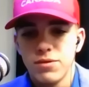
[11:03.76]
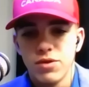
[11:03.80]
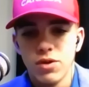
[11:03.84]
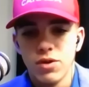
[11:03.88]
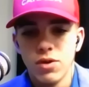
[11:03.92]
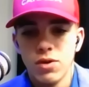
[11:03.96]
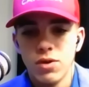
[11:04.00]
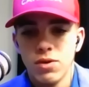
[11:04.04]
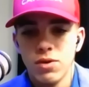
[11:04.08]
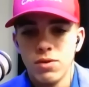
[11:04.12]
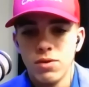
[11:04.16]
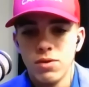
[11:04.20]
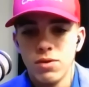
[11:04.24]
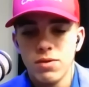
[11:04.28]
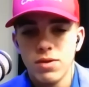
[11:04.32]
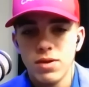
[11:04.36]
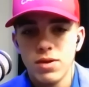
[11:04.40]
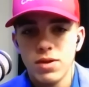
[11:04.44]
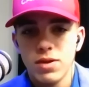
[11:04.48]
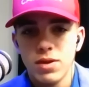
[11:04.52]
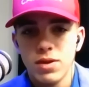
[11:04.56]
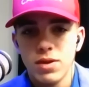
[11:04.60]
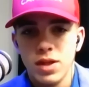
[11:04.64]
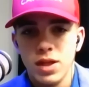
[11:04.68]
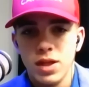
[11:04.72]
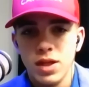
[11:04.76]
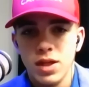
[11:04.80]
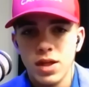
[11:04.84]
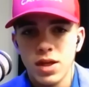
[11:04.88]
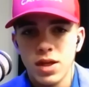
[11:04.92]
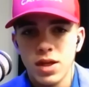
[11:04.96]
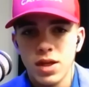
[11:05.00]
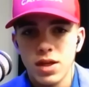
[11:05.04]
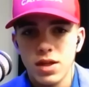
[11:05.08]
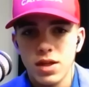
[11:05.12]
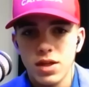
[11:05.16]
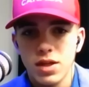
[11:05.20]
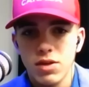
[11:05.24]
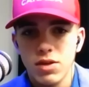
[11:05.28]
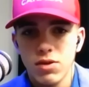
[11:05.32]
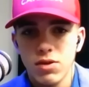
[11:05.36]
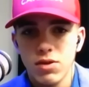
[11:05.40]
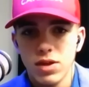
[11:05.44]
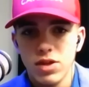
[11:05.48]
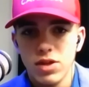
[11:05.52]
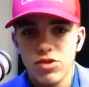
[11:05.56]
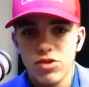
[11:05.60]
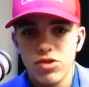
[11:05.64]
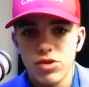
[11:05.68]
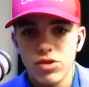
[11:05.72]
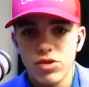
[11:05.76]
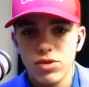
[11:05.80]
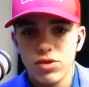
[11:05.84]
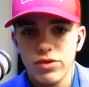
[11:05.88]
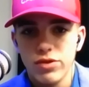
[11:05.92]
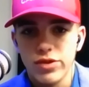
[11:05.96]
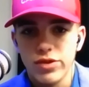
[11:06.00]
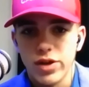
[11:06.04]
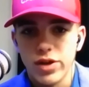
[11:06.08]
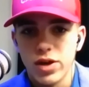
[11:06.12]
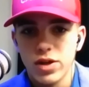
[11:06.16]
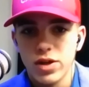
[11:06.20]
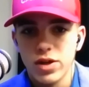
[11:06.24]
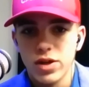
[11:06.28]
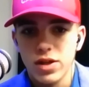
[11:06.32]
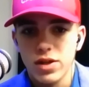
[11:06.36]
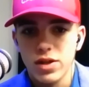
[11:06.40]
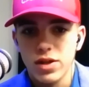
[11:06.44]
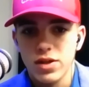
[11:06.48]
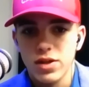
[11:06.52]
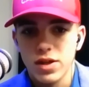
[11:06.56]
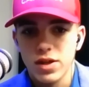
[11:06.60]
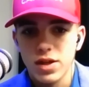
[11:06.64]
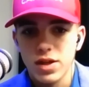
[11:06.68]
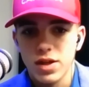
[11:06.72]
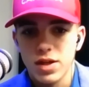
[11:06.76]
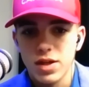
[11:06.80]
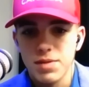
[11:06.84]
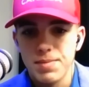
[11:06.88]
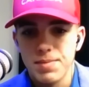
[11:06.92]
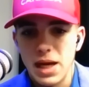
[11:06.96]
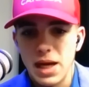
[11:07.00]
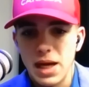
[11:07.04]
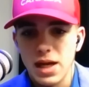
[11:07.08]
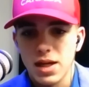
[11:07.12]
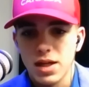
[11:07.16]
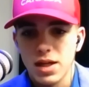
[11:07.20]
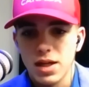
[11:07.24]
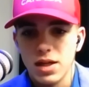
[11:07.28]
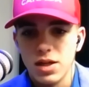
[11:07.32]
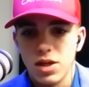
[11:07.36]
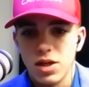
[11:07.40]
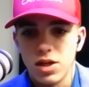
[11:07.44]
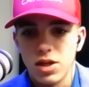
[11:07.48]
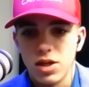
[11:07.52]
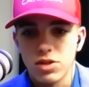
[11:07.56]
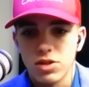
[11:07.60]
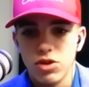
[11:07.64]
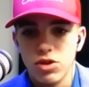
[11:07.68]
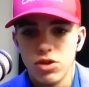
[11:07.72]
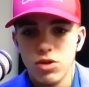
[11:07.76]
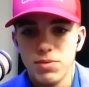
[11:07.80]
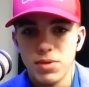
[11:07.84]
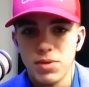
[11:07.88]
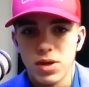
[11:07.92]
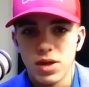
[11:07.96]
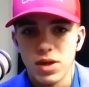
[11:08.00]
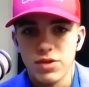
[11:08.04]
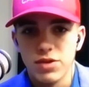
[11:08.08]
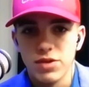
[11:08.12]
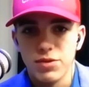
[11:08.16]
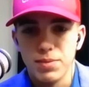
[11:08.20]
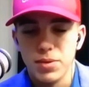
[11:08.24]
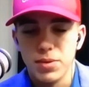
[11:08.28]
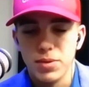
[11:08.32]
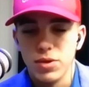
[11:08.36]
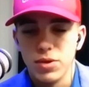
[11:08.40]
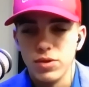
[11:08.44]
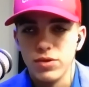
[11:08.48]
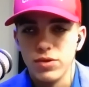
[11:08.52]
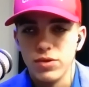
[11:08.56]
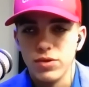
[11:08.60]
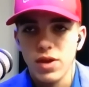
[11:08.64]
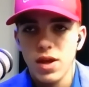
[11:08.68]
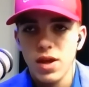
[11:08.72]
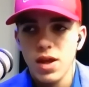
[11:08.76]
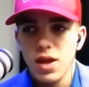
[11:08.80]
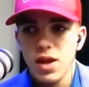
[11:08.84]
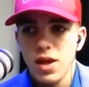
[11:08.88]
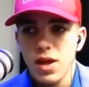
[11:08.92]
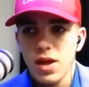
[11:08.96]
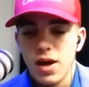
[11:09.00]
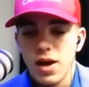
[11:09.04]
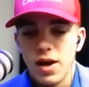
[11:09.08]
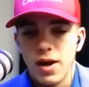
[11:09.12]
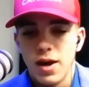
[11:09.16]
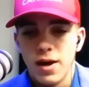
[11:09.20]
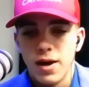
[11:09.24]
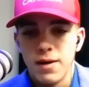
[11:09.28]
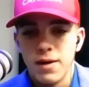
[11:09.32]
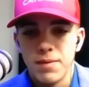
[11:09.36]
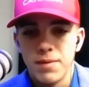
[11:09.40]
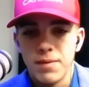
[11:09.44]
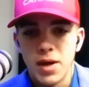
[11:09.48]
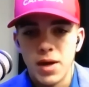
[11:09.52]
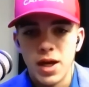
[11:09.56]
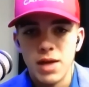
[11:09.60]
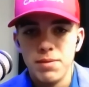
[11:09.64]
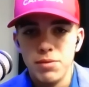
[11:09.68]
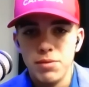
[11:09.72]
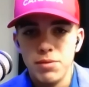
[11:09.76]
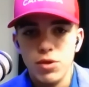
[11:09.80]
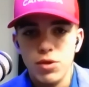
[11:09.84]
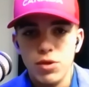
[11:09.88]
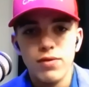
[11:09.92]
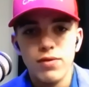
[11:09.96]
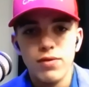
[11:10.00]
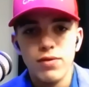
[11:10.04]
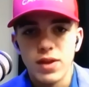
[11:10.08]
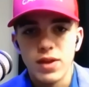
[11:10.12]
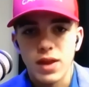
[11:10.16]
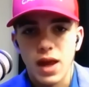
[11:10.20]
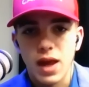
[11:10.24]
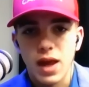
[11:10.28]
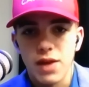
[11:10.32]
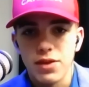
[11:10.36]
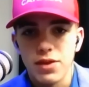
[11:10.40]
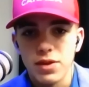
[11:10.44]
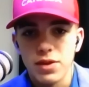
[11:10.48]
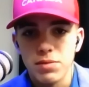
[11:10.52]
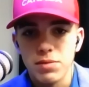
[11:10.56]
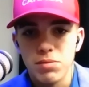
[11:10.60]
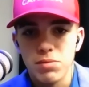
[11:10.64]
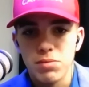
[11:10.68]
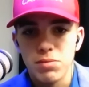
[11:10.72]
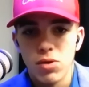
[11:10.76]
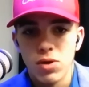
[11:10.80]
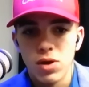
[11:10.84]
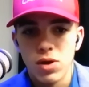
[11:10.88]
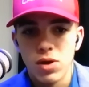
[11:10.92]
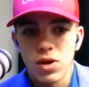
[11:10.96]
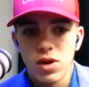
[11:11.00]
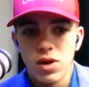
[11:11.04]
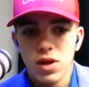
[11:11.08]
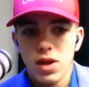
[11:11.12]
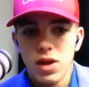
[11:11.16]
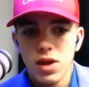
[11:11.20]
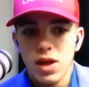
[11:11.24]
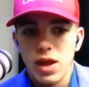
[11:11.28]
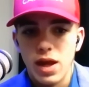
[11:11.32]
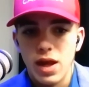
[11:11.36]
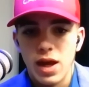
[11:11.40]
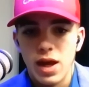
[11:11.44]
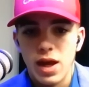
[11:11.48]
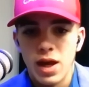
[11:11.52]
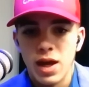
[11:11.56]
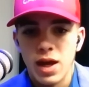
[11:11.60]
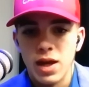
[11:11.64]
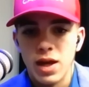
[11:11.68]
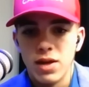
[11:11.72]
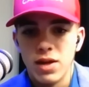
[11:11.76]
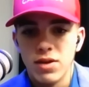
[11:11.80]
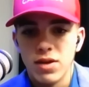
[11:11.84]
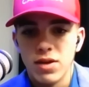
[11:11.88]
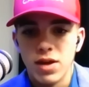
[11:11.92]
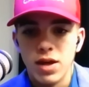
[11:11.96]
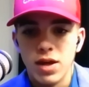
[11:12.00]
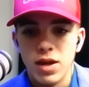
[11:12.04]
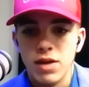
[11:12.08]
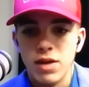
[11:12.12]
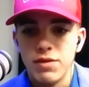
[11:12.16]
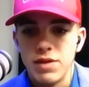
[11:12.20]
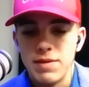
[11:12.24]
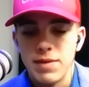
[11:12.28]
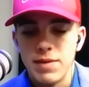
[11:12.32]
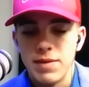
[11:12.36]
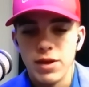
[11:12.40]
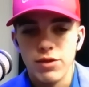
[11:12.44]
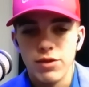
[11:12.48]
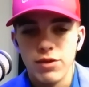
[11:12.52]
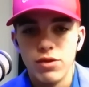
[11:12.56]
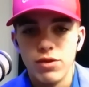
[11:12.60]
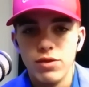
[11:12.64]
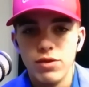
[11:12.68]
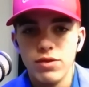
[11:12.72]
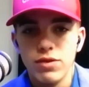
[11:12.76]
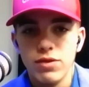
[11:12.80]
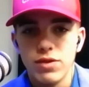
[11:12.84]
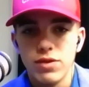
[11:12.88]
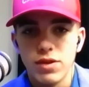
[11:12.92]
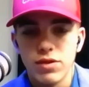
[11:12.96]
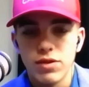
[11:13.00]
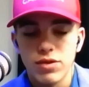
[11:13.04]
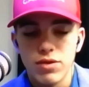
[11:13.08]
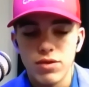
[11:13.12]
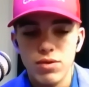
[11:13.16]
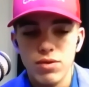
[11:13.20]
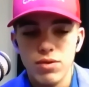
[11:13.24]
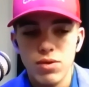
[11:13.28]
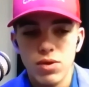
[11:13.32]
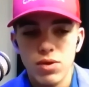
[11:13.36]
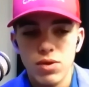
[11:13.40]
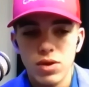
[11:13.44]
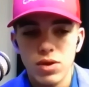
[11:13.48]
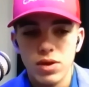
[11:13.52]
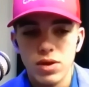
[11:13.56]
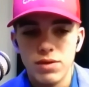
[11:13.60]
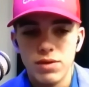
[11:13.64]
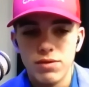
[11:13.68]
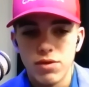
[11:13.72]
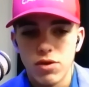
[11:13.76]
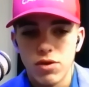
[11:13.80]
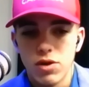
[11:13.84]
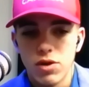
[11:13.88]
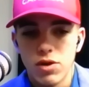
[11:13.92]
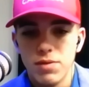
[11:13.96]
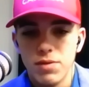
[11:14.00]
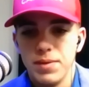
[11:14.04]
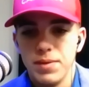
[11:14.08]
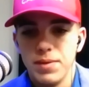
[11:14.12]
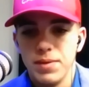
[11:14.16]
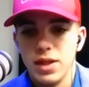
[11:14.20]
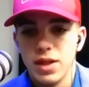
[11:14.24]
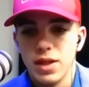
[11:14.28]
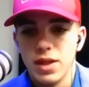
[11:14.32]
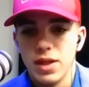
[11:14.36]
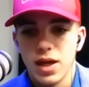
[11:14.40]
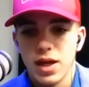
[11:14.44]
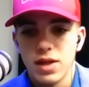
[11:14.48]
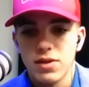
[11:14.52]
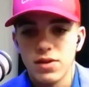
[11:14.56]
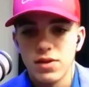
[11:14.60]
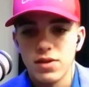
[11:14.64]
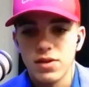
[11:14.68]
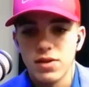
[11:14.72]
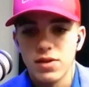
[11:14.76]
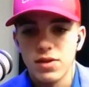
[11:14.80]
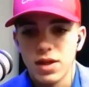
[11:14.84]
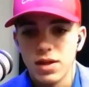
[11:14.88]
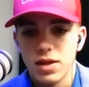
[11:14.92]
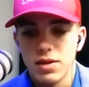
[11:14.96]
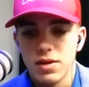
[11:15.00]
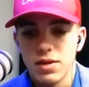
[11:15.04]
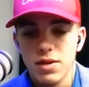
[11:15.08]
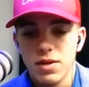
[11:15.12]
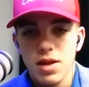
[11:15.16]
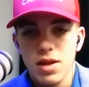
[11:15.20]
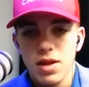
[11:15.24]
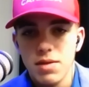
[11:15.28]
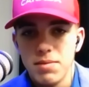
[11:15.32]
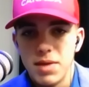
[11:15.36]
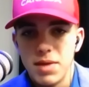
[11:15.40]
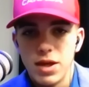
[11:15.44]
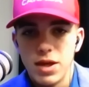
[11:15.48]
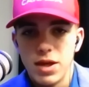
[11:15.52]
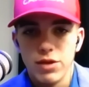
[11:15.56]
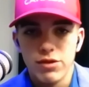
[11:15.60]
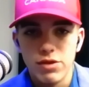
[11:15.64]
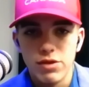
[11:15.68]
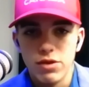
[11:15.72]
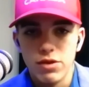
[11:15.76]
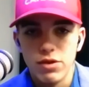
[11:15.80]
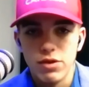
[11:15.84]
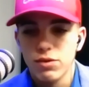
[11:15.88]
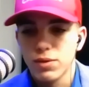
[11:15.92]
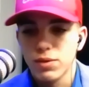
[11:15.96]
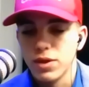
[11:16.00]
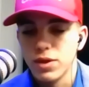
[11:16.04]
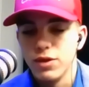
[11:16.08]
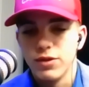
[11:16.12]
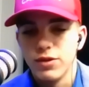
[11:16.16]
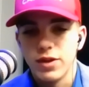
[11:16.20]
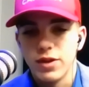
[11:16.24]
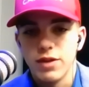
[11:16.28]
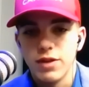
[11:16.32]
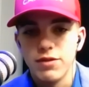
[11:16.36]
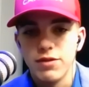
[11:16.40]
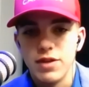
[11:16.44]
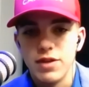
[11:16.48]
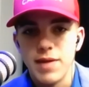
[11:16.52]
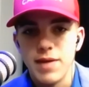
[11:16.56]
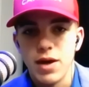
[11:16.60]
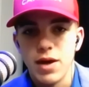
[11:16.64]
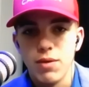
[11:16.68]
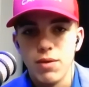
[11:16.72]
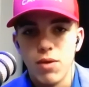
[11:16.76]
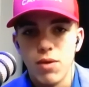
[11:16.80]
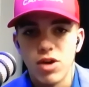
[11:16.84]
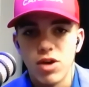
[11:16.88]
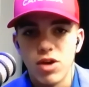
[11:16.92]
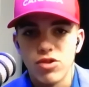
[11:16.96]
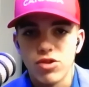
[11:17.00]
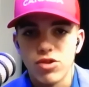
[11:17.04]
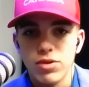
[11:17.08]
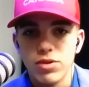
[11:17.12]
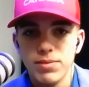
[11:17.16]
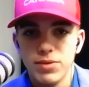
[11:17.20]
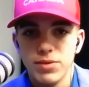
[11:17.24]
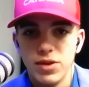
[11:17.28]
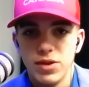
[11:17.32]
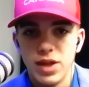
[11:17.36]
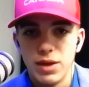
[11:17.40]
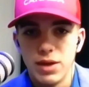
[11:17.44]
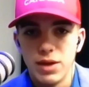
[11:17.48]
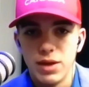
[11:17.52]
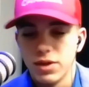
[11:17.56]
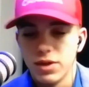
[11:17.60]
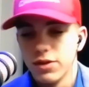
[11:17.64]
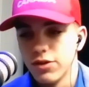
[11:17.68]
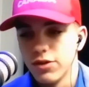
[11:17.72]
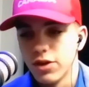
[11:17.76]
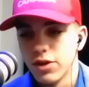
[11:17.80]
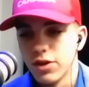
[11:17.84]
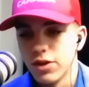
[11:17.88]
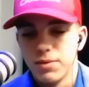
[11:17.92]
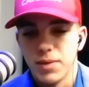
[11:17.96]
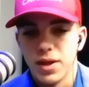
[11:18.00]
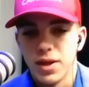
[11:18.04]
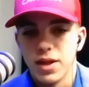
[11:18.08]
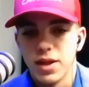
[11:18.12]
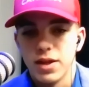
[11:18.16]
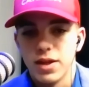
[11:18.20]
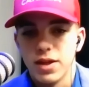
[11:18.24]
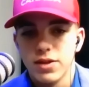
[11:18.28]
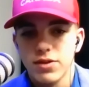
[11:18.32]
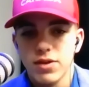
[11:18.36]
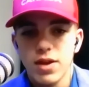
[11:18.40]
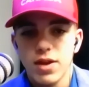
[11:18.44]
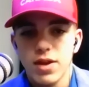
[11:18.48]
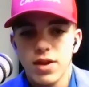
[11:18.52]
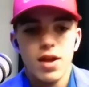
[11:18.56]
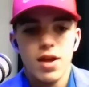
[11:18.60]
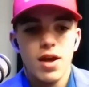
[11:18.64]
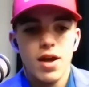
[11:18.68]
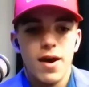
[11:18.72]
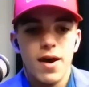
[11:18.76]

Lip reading: So the whole issue started back in October, I suppose. I had moved to the Catholic board, and female students in the school informed me that male students were using the female washrooms, and they were concerned by this.